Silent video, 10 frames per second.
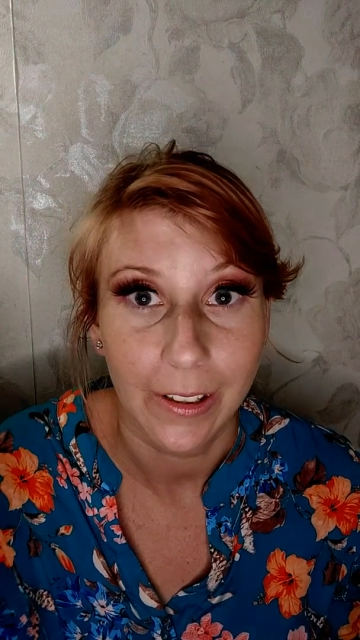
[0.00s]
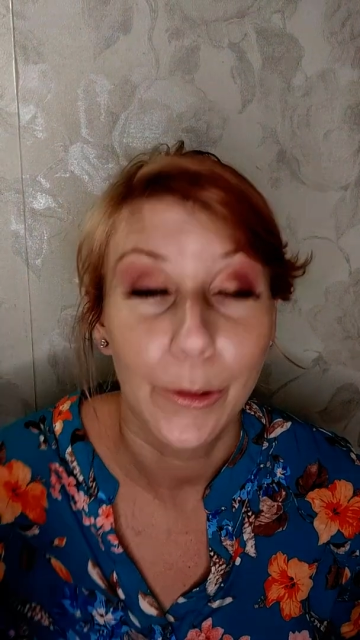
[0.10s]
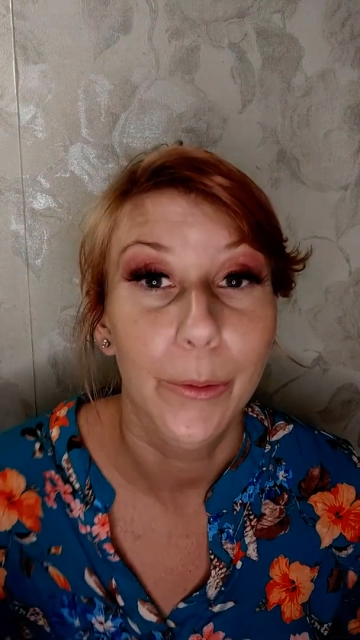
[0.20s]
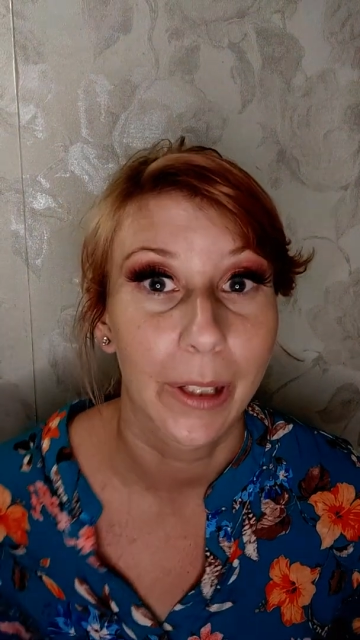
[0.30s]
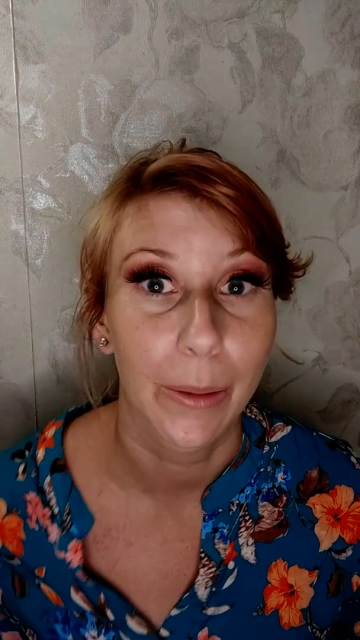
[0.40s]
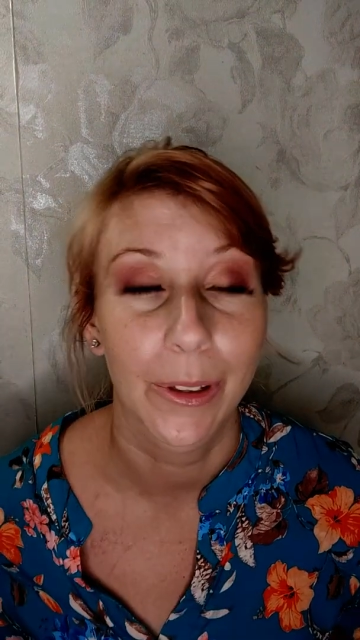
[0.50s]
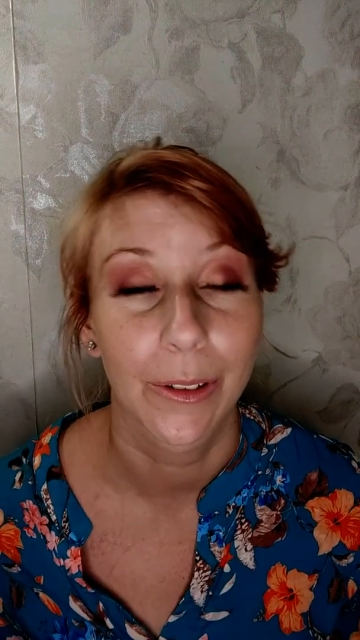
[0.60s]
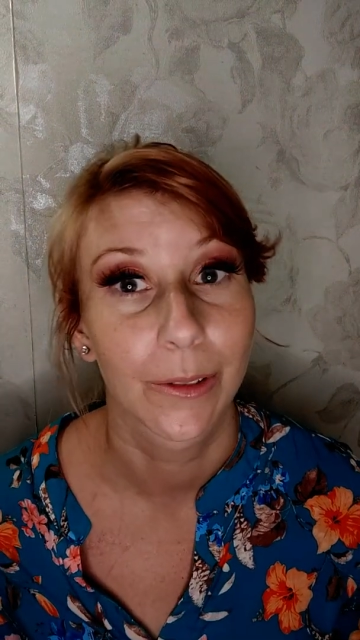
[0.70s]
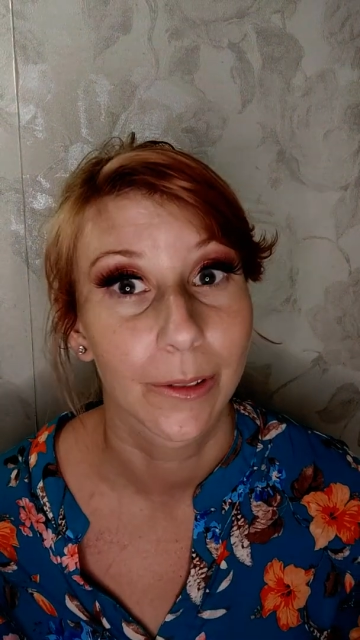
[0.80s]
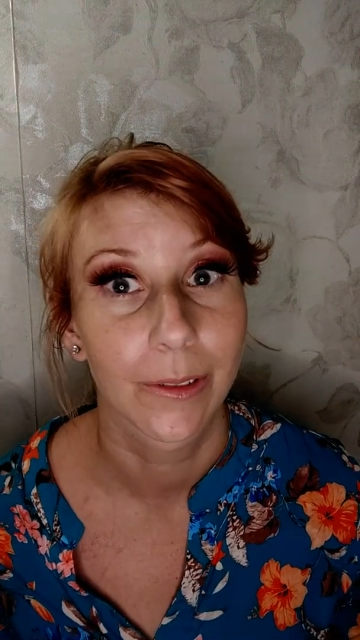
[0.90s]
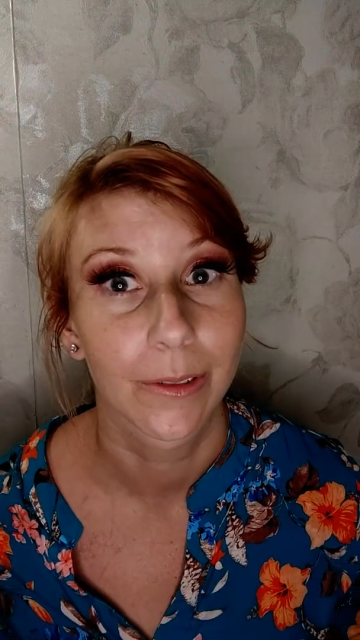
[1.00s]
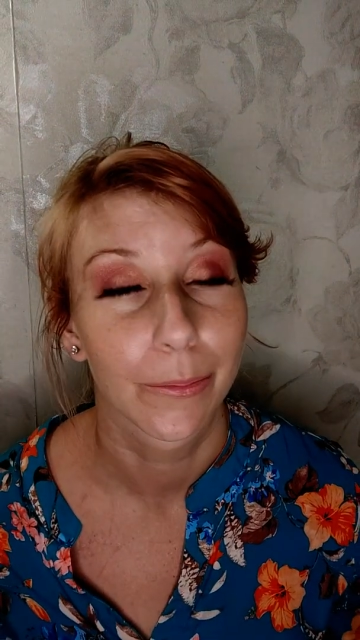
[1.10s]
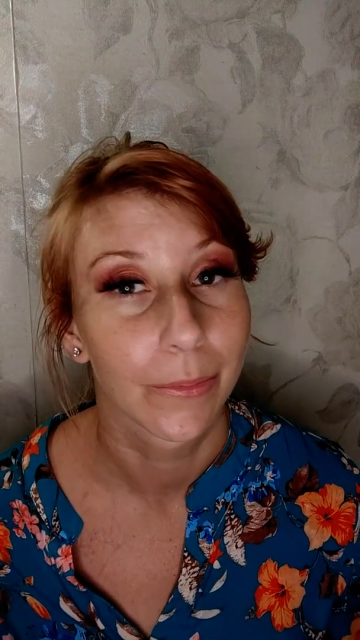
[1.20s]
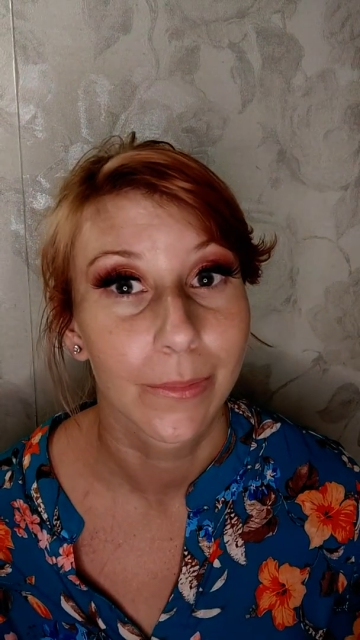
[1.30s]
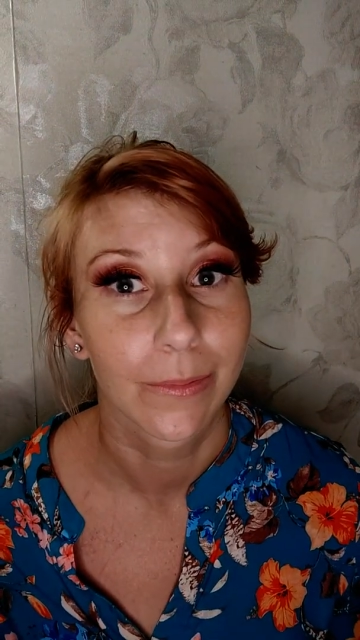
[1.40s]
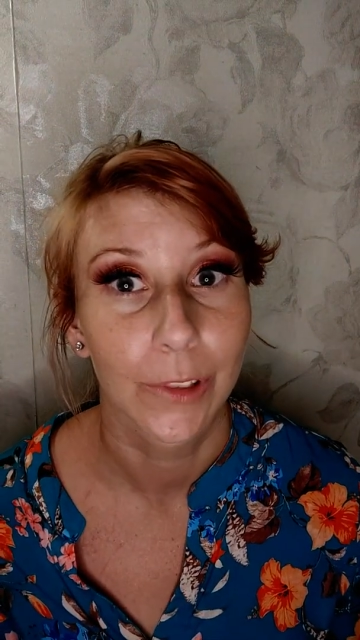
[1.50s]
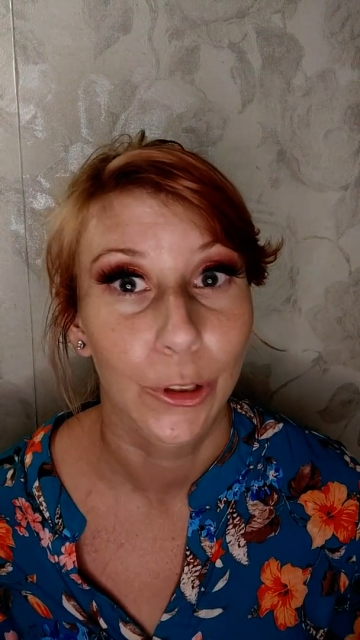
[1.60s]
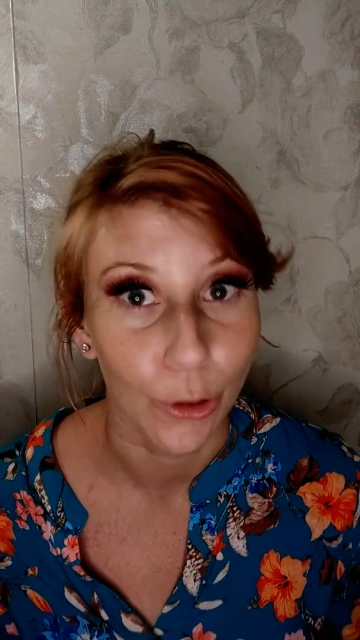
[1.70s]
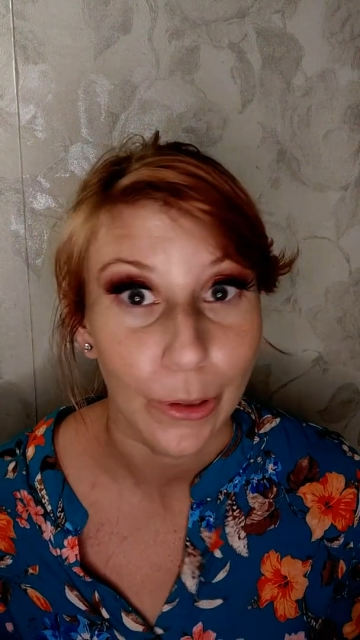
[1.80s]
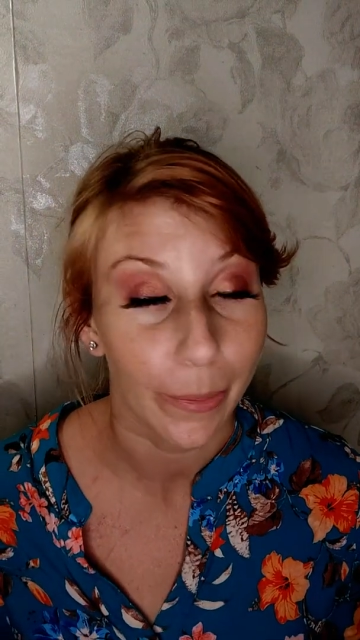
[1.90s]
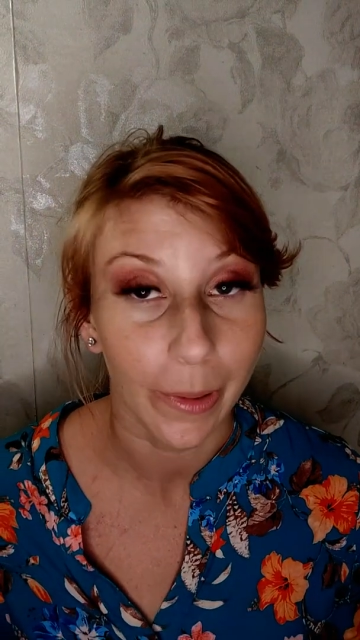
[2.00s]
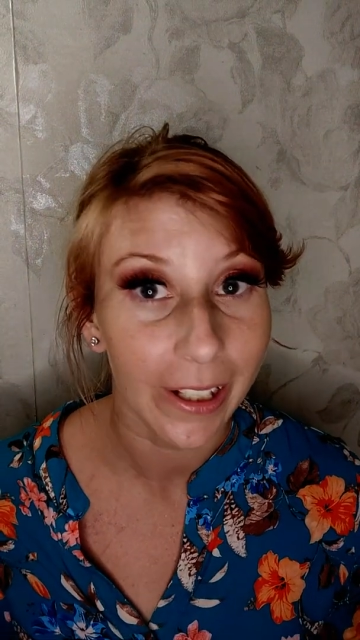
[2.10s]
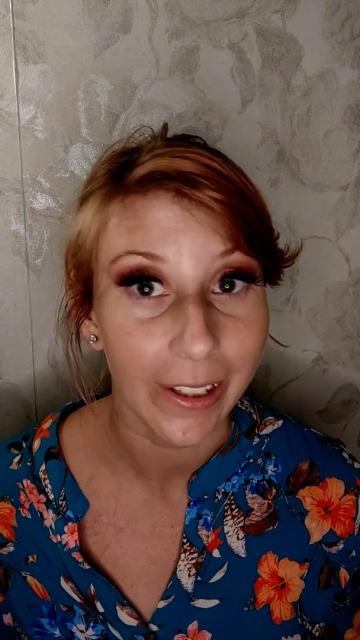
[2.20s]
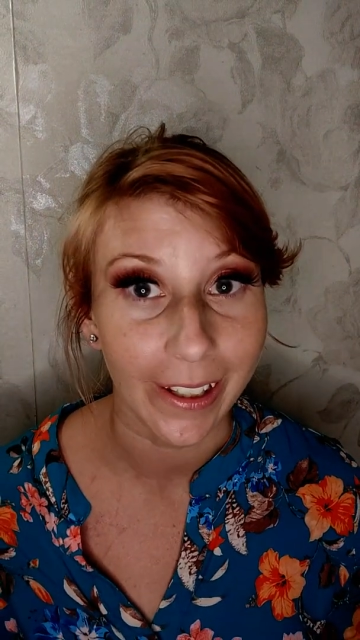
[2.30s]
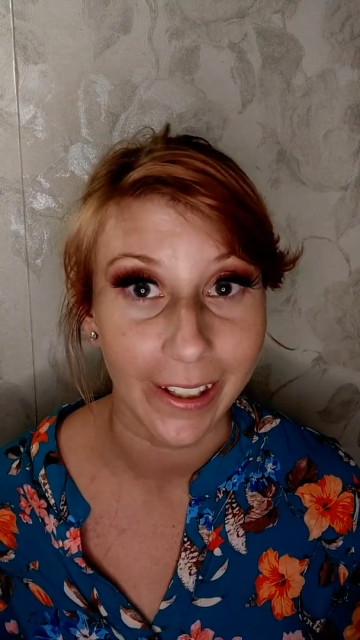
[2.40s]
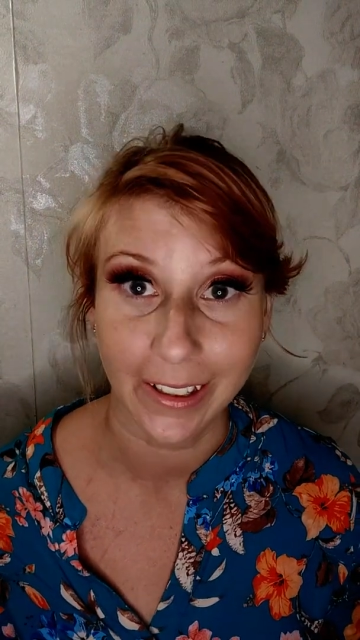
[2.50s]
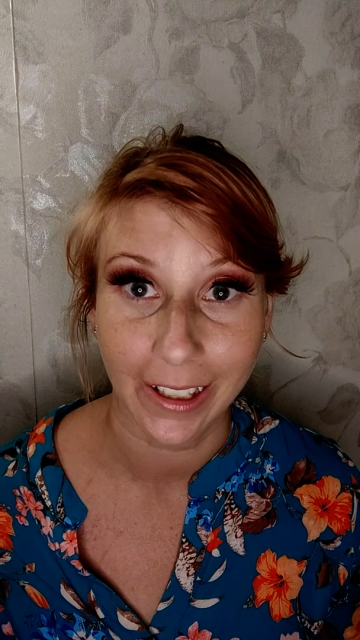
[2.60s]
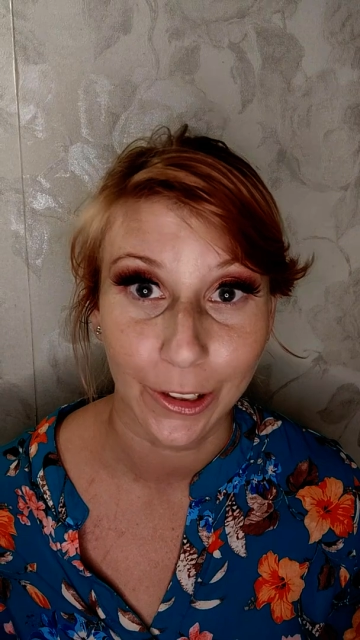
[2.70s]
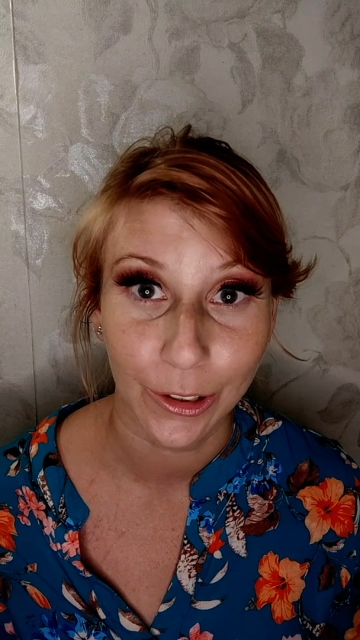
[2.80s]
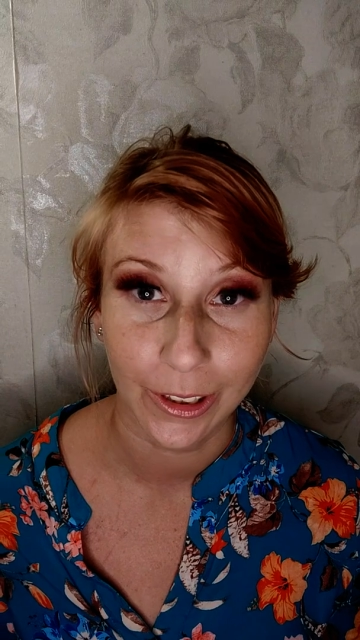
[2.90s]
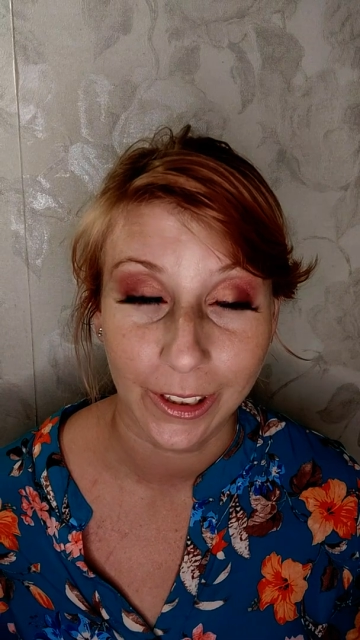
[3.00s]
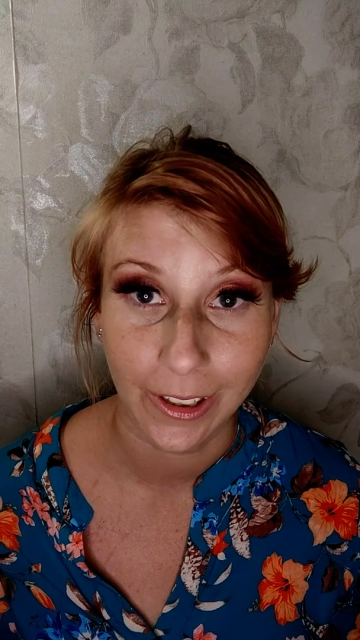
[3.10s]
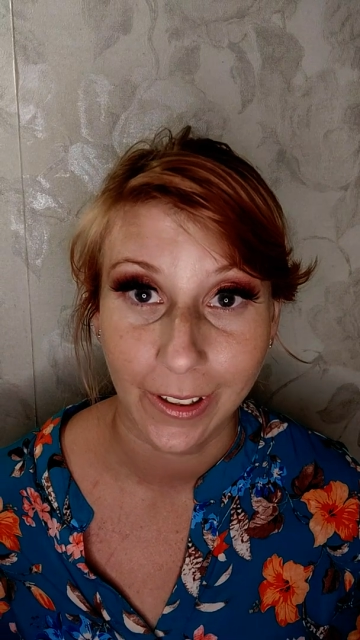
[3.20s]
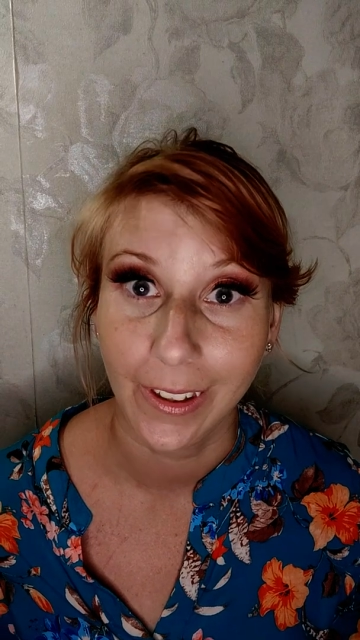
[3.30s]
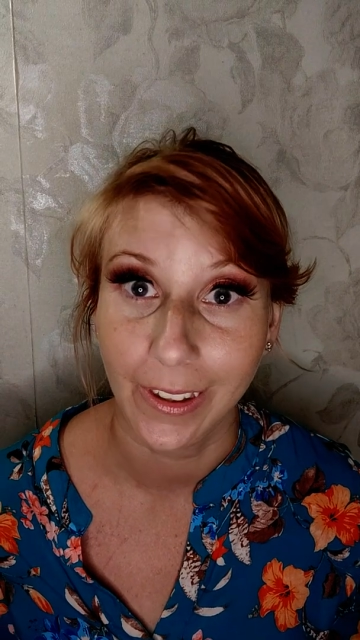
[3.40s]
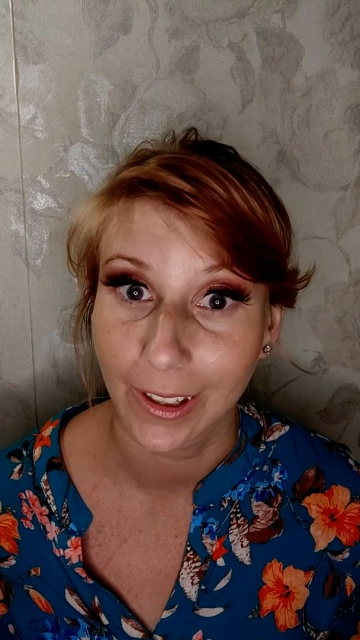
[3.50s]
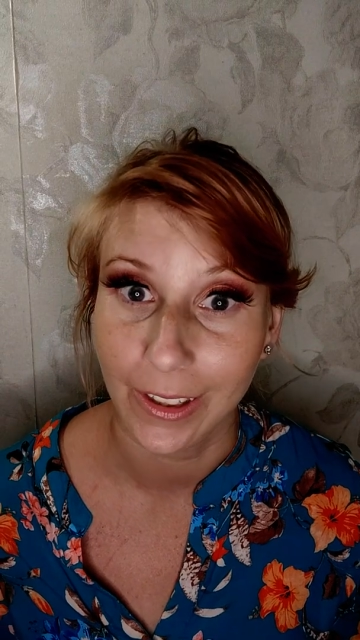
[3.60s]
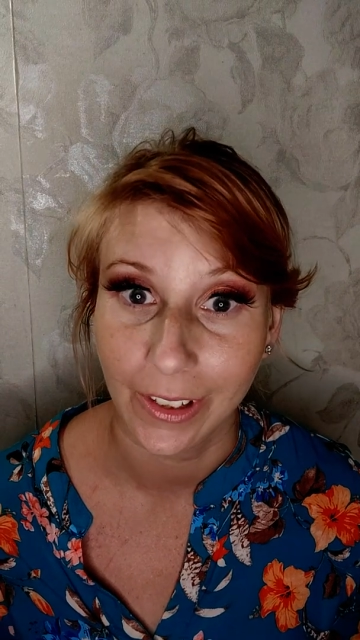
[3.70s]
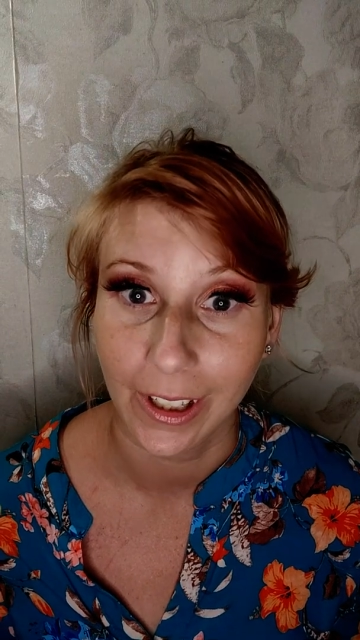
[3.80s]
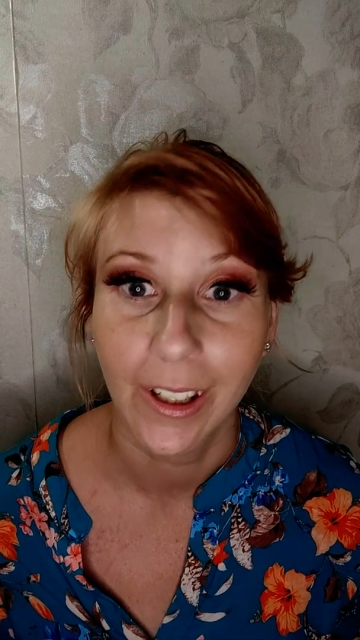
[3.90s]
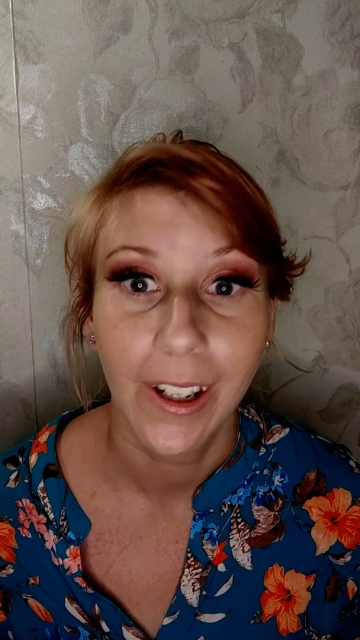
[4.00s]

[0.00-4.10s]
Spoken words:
Or maybe you do not mind the unnatural look, then that's fine.